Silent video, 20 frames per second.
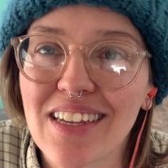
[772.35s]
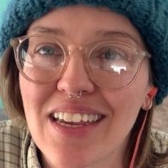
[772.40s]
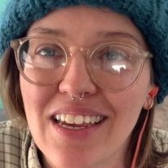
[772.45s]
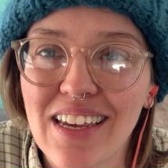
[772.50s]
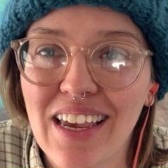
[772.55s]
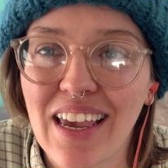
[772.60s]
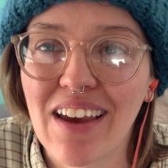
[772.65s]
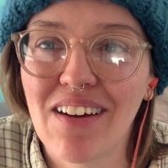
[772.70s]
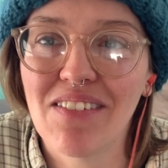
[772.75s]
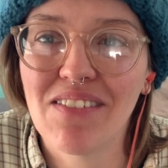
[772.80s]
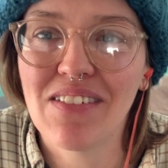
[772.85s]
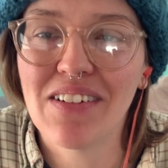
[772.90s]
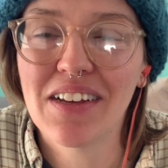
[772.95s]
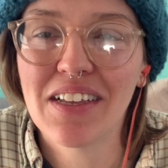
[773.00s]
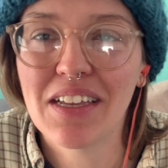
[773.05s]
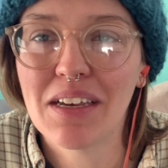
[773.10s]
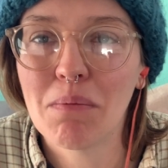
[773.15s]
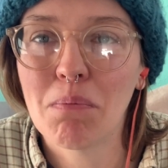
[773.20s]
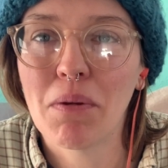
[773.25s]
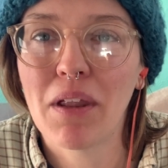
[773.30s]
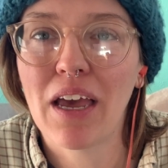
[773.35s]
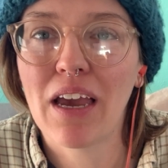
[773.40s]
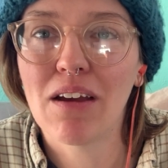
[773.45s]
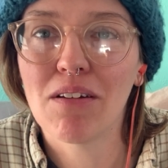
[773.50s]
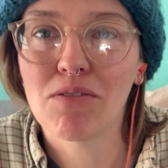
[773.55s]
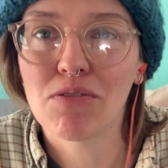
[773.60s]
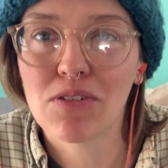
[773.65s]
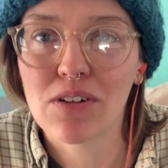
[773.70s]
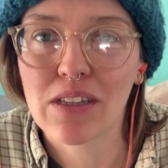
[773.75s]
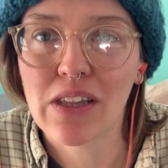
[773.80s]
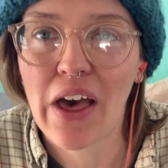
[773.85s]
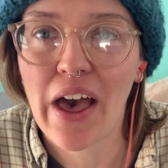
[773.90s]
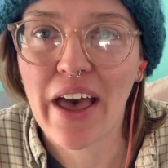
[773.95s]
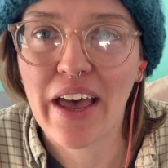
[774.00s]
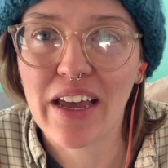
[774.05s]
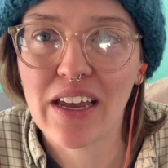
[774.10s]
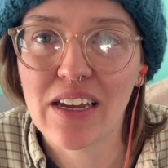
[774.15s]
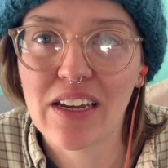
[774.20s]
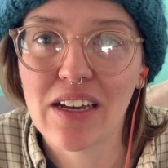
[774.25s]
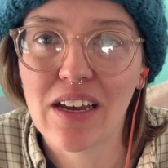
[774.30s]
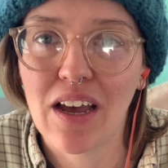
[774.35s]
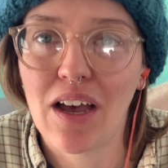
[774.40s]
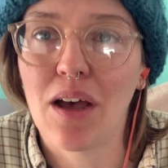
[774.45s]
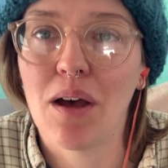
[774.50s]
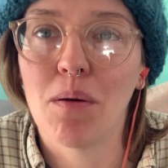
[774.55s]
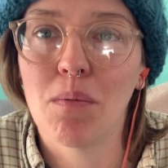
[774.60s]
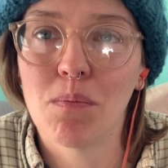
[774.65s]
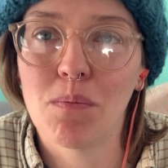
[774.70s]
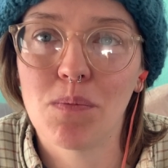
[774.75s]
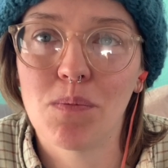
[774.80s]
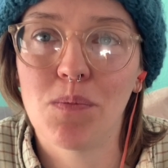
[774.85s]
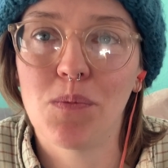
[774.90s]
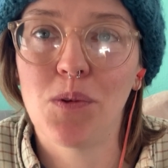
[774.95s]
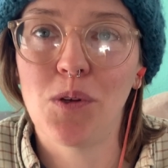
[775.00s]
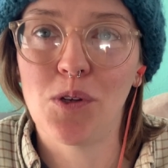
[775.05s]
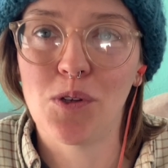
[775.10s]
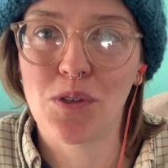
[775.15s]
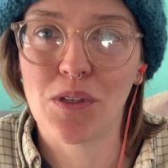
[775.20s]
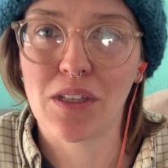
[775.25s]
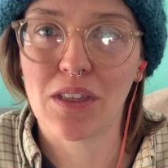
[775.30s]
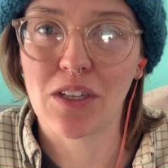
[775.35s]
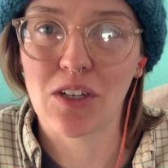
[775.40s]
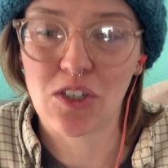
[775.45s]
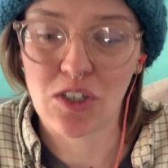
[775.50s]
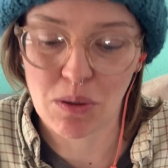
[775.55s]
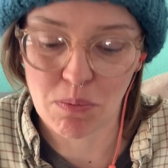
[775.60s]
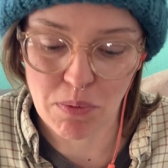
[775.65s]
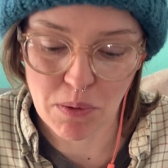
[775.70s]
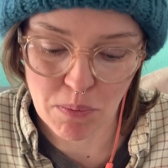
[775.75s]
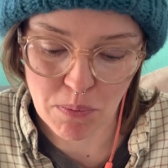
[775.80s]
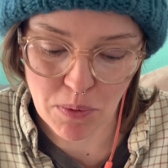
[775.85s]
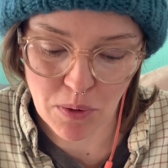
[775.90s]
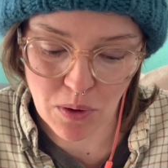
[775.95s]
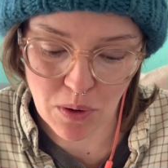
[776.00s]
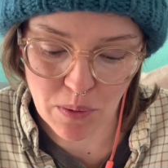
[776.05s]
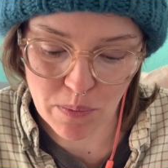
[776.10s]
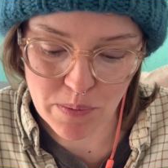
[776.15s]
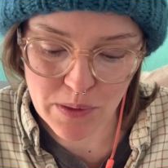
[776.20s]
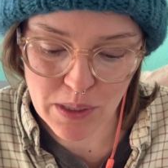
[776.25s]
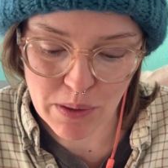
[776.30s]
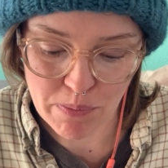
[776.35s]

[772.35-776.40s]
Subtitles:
You can't really plan for that using the cheaper bulbs.